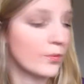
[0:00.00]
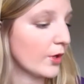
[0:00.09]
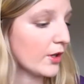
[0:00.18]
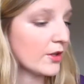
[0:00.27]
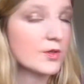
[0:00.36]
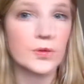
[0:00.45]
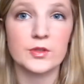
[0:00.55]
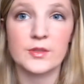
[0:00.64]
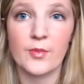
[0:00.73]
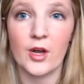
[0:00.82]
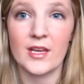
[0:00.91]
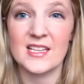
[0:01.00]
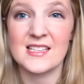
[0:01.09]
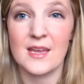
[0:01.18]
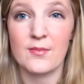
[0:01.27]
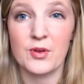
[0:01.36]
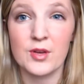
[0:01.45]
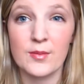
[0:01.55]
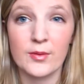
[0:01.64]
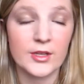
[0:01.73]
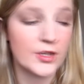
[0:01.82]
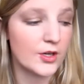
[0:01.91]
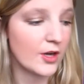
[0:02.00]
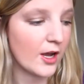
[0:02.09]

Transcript: one of the tools I brought is a beauty blender.